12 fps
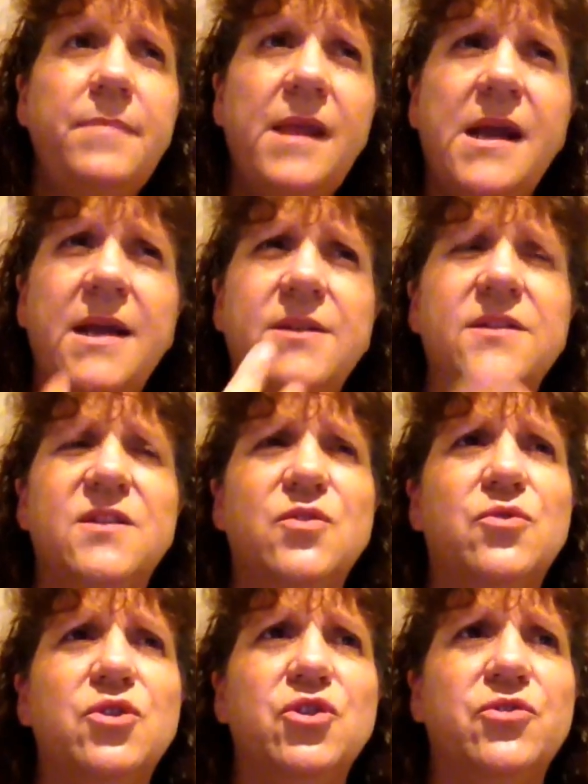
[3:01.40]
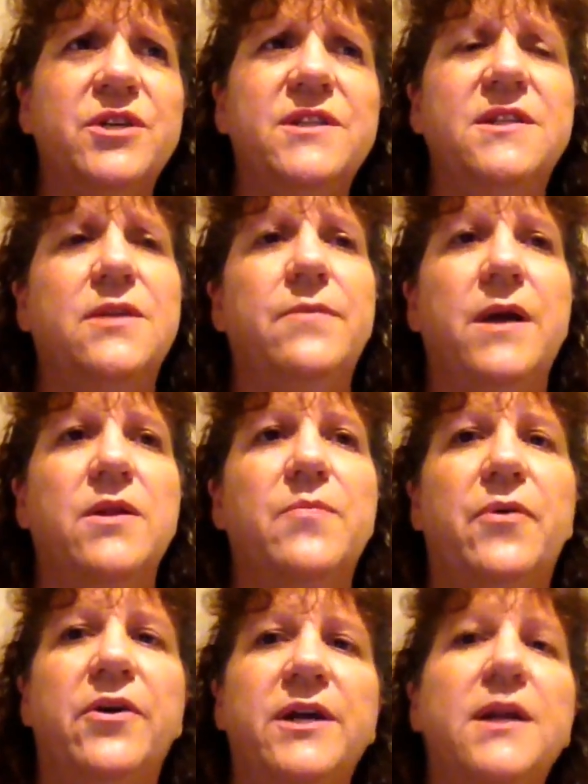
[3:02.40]
in sore joints and around the
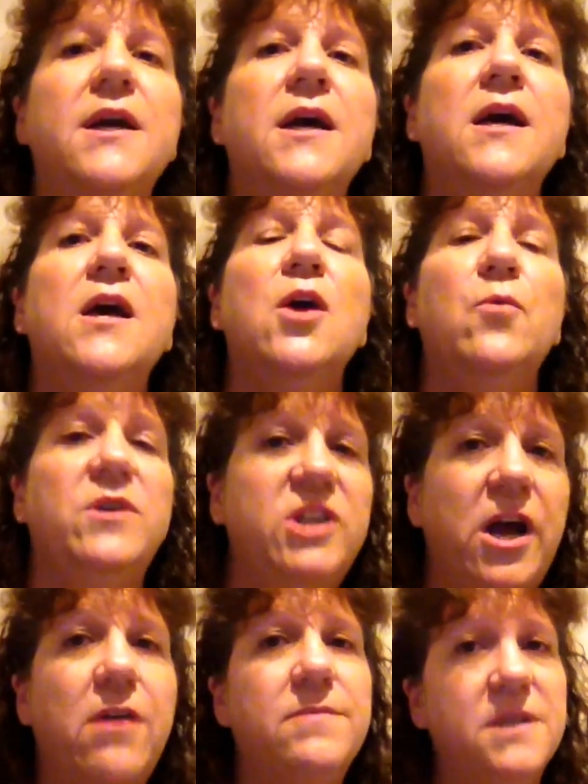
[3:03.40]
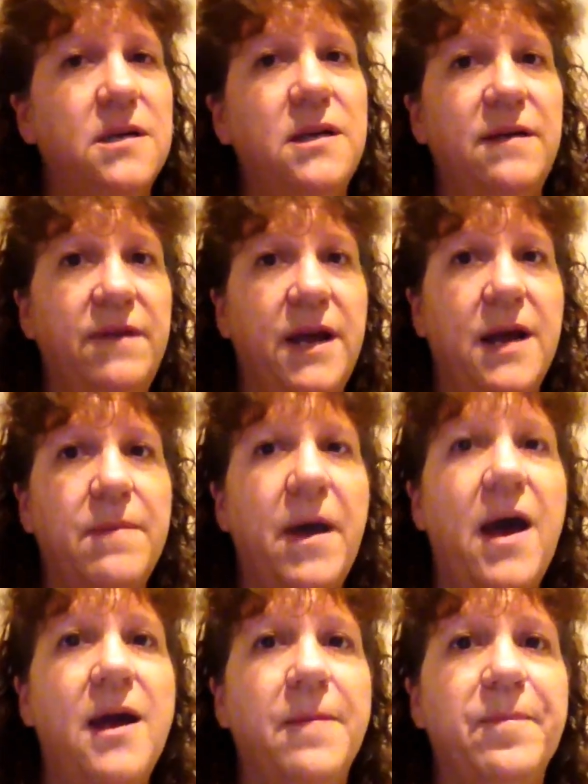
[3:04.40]
body, which helps alleviate
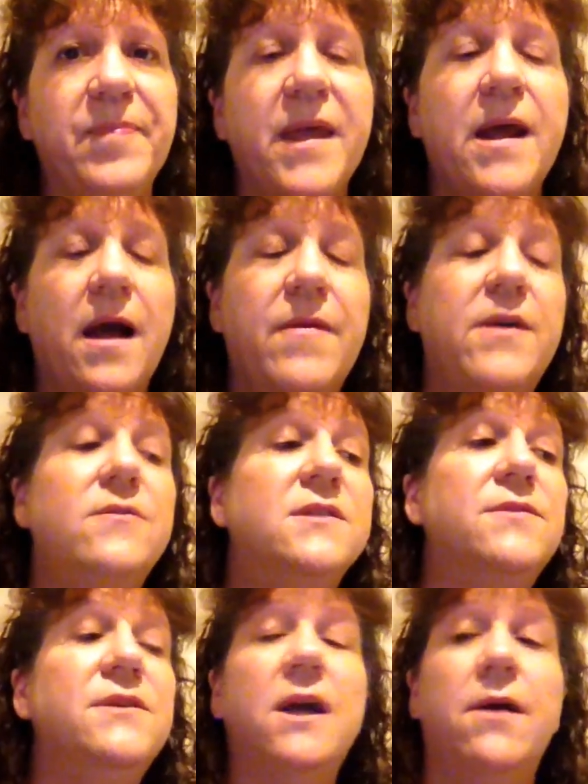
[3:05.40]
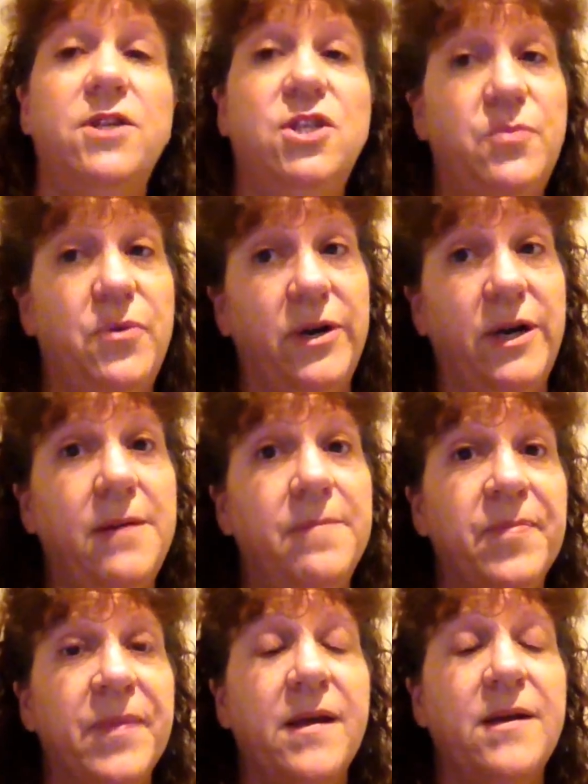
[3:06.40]
pain. And they also encourage your body
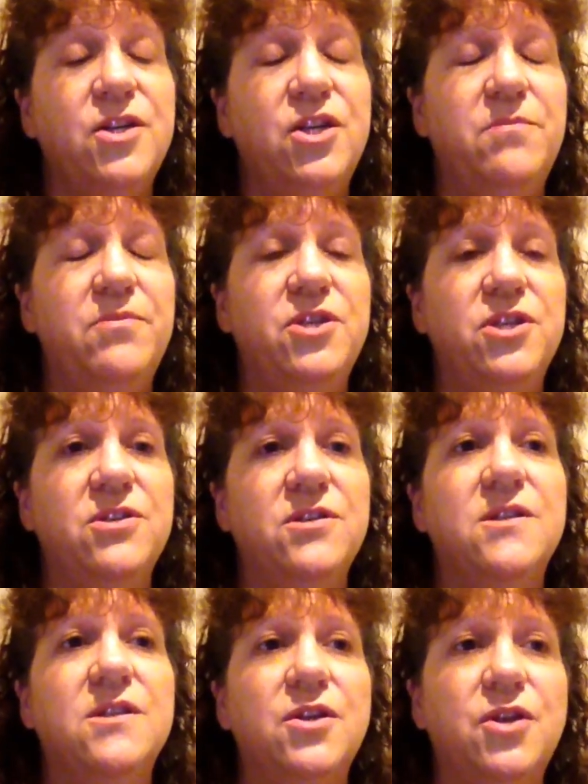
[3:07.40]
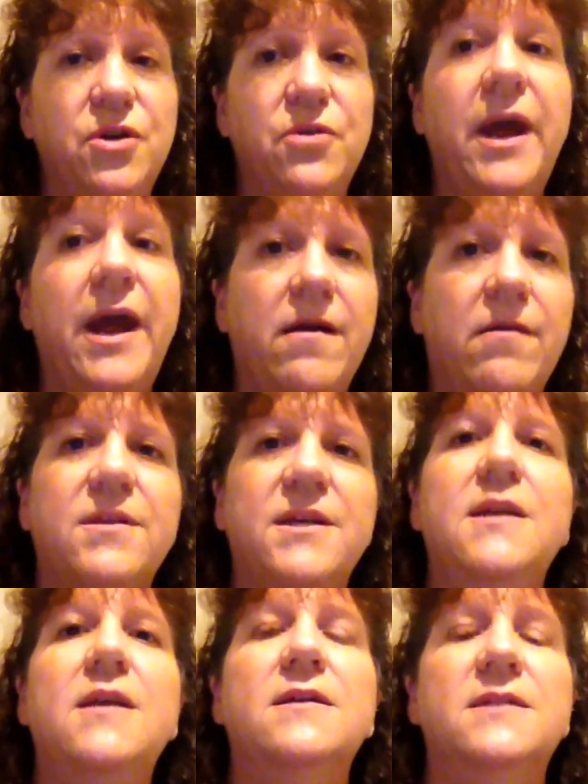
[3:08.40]
to produce new
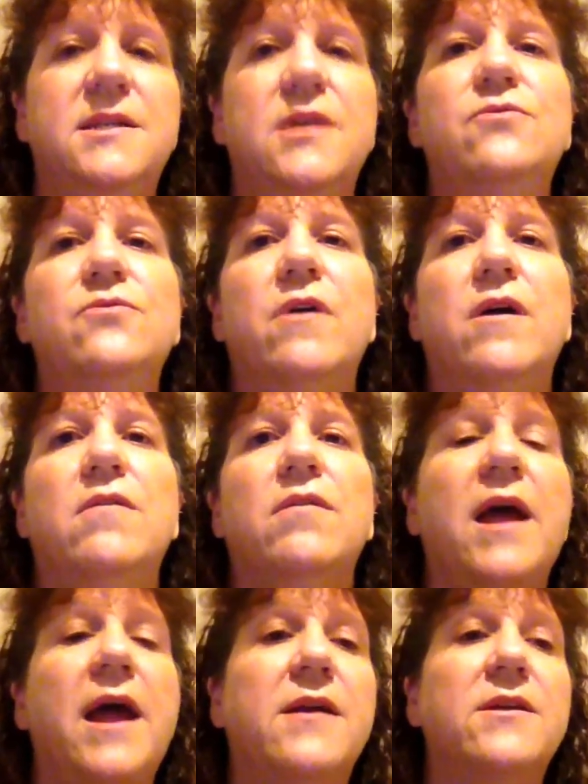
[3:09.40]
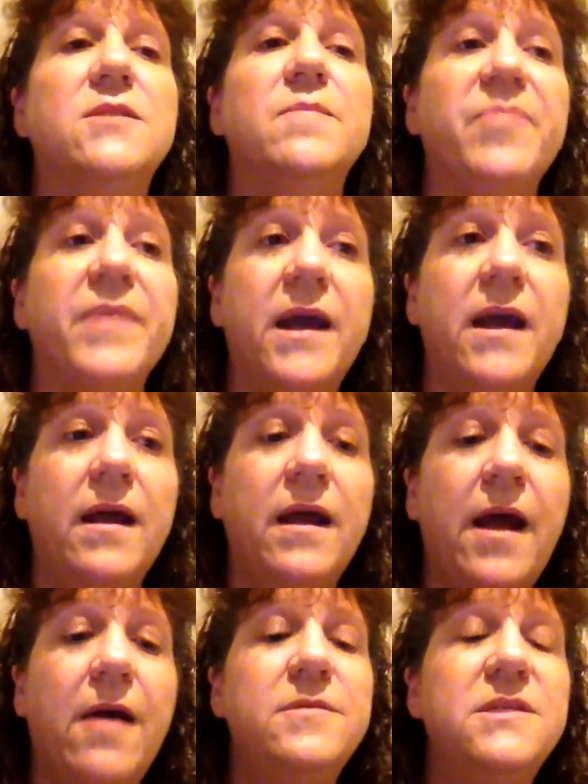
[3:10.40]
healthy cell growth and
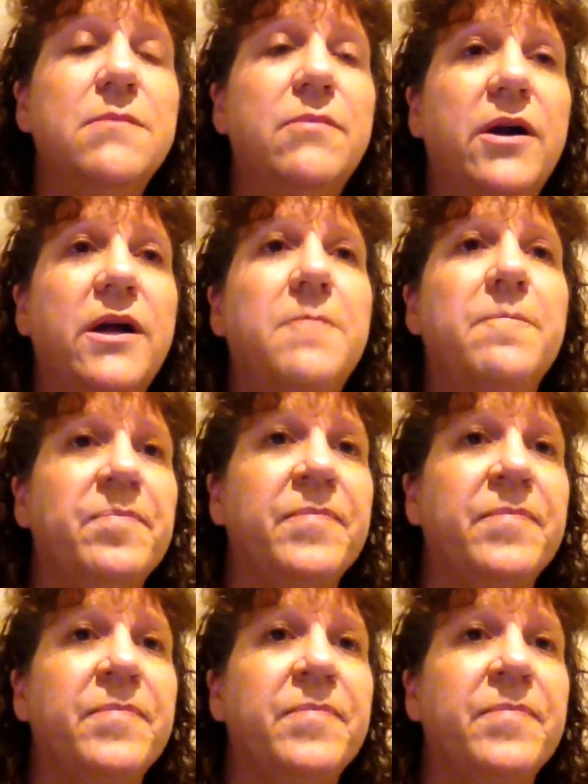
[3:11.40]
helps the body